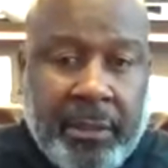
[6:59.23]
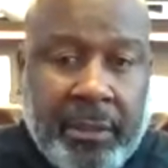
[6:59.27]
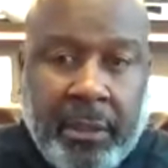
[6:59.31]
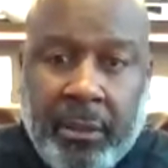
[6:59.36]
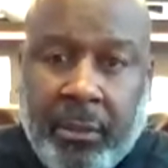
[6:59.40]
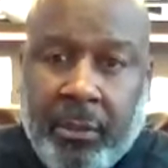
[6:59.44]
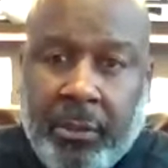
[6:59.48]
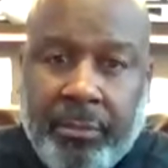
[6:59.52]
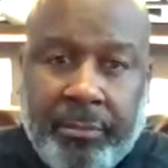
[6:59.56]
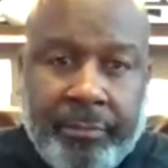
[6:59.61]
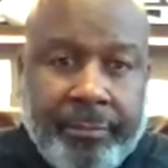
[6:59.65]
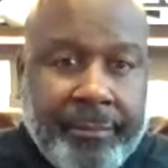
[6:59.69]

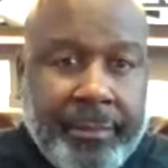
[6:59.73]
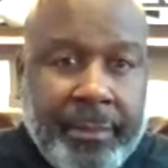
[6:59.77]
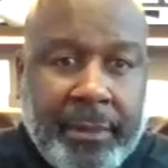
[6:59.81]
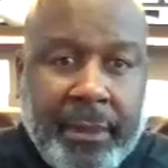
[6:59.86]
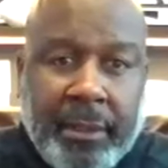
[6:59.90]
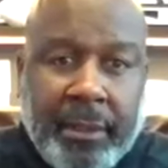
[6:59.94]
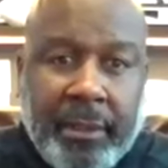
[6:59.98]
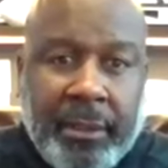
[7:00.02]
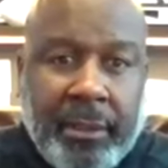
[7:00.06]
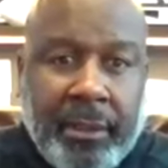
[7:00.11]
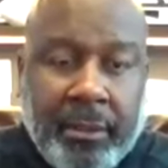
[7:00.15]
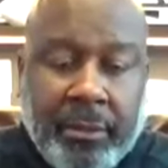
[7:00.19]
So,
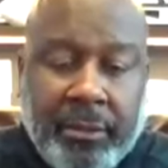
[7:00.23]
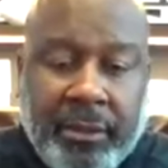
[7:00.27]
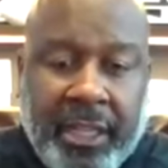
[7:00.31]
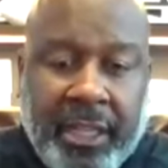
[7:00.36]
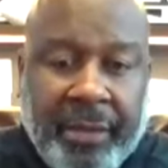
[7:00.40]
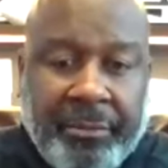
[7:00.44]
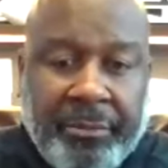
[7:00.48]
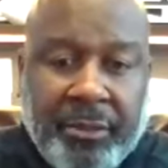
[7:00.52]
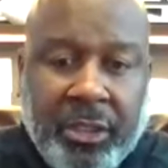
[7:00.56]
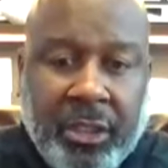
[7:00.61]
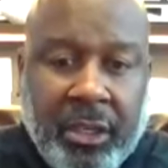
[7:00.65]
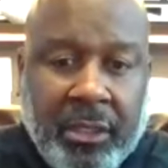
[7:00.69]
you know,
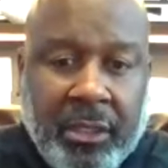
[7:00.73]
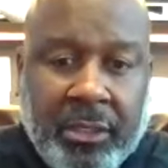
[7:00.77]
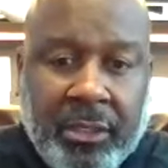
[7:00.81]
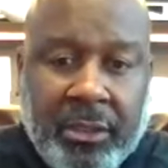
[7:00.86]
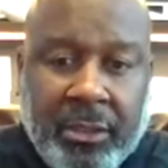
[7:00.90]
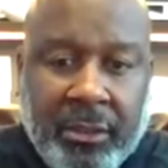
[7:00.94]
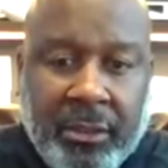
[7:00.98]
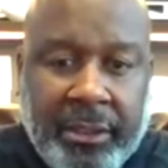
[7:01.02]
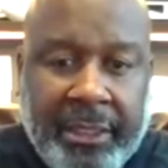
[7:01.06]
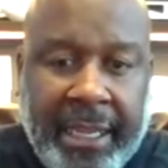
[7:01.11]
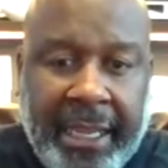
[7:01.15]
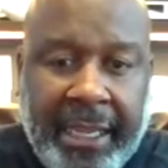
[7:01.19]
depth
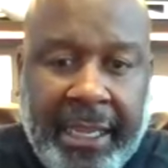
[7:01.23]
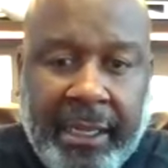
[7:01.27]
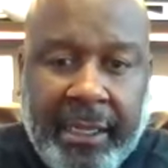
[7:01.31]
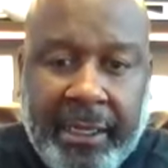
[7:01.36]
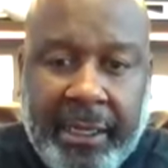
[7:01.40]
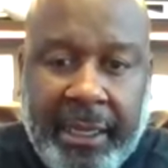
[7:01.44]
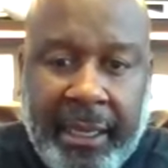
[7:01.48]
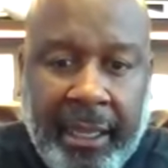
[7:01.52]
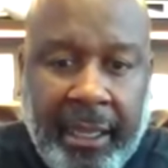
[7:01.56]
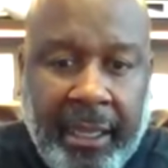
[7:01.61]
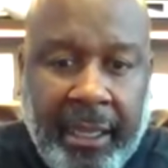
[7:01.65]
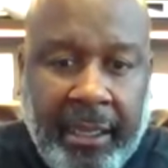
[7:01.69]
charts are
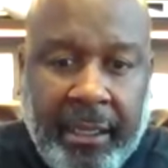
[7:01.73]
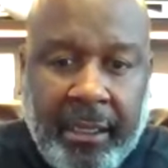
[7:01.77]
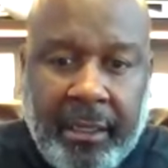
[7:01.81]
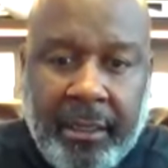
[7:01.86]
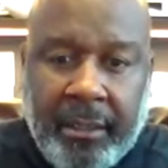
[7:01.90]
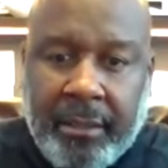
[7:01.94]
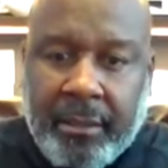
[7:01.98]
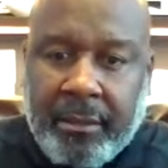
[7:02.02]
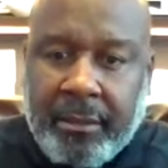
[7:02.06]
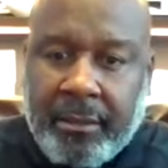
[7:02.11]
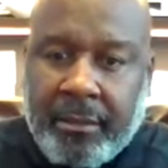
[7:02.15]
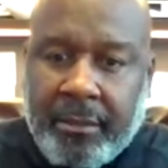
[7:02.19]
day-to-day,
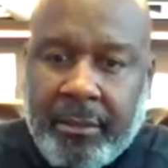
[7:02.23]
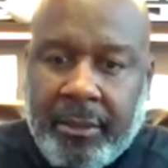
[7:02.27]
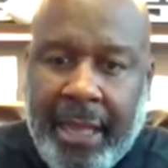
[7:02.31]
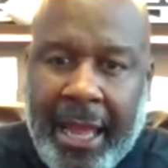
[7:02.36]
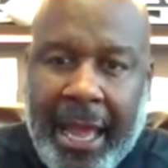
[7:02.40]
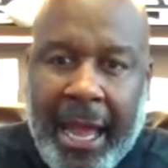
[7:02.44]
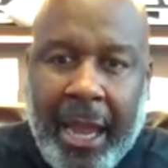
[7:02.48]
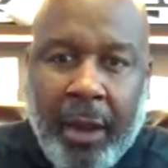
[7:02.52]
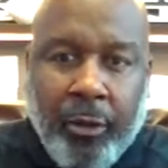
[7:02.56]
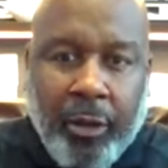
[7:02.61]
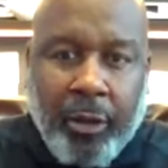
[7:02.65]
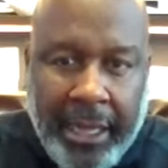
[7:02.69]

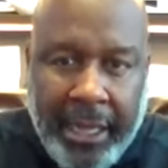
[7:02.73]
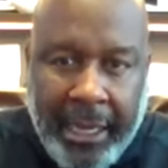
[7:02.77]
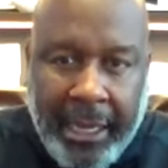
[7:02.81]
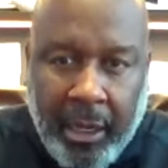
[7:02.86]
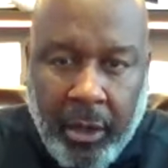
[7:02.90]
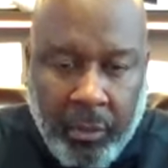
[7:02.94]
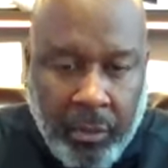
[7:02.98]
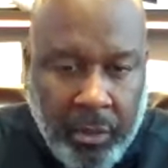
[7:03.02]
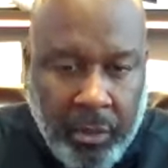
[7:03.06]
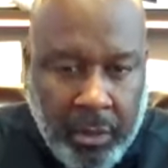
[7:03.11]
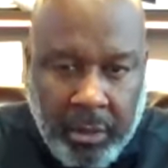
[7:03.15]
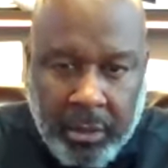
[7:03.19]

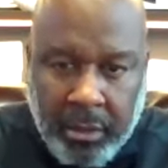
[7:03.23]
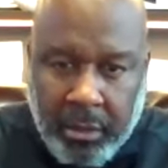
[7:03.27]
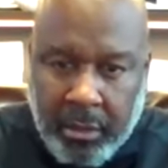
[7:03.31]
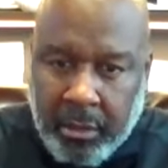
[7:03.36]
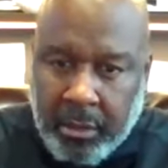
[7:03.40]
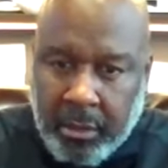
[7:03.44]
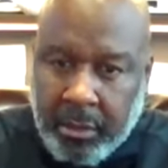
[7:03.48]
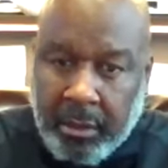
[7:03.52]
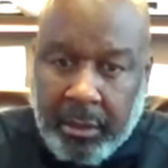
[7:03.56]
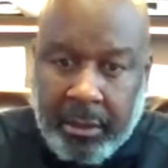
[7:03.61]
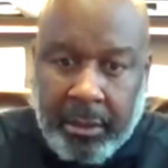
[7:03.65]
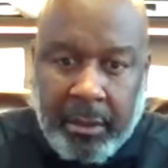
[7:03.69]
hour-to-hour.
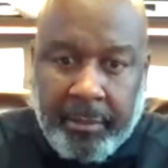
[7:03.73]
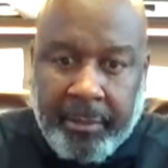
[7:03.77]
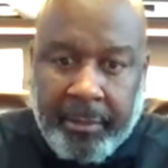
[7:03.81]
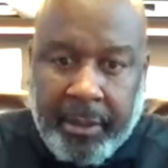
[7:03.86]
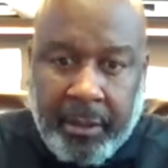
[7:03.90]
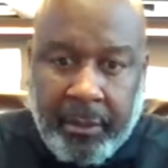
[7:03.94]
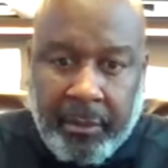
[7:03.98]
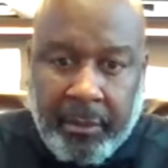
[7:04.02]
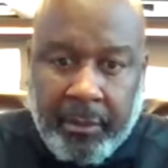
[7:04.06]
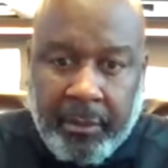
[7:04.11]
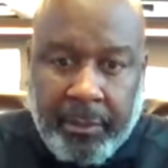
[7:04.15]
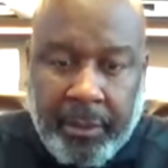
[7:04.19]
I
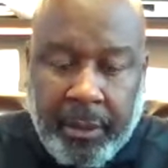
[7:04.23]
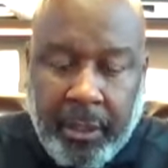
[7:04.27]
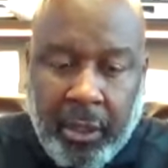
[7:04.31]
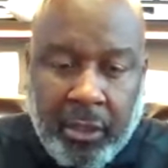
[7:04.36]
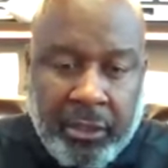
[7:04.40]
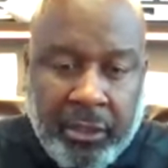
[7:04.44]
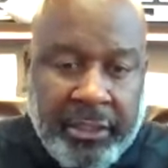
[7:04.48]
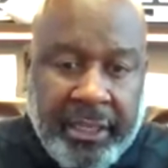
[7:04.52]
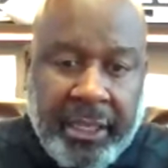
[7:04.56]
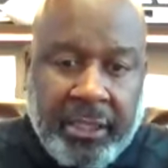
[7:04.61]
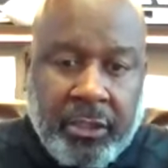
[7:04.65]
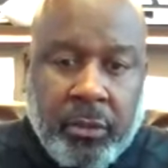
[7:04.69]
mean, we
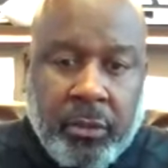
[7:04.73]
lost